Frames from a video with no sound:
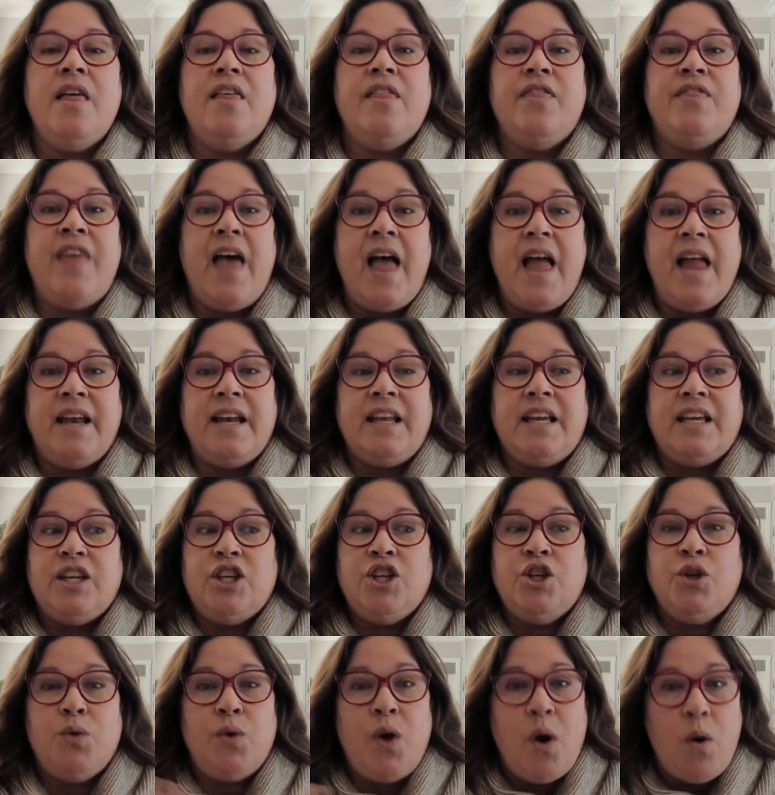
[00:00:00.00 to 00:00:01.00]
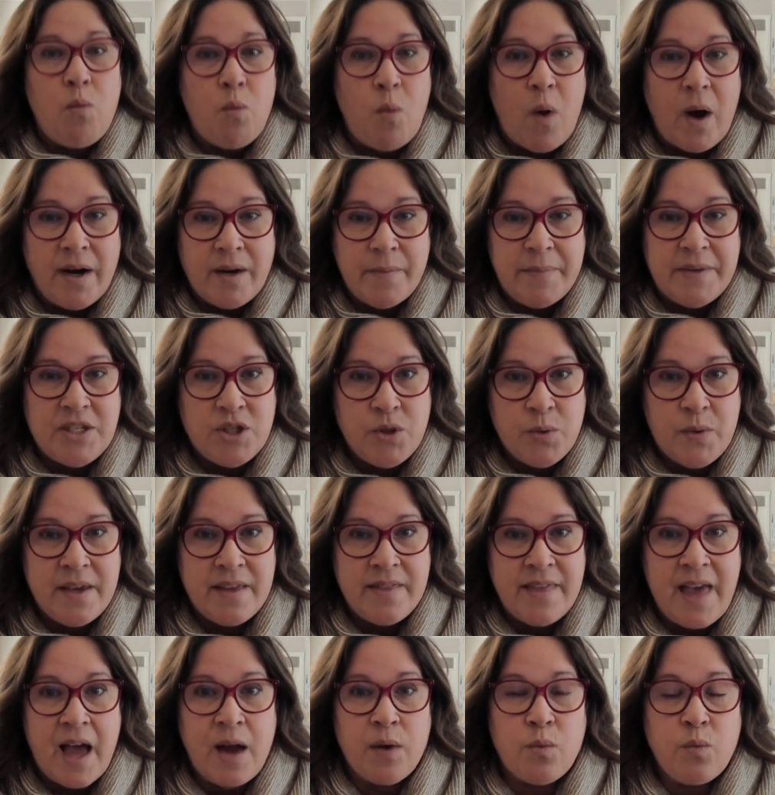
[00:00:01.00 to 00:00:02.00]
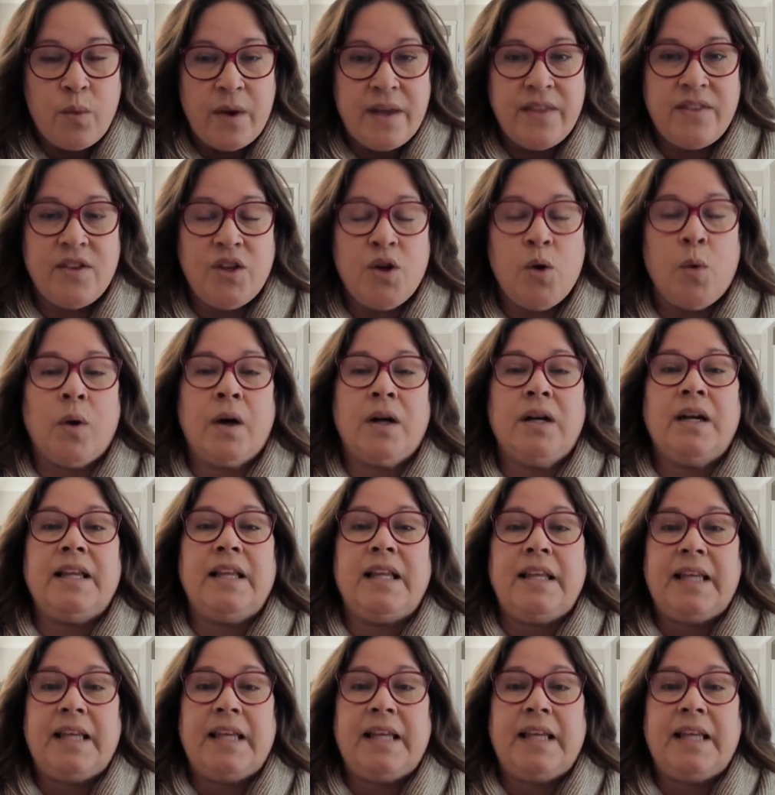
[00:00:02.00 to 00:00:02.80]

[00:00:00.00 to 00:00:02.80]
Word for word: then you don't want to be doing that with your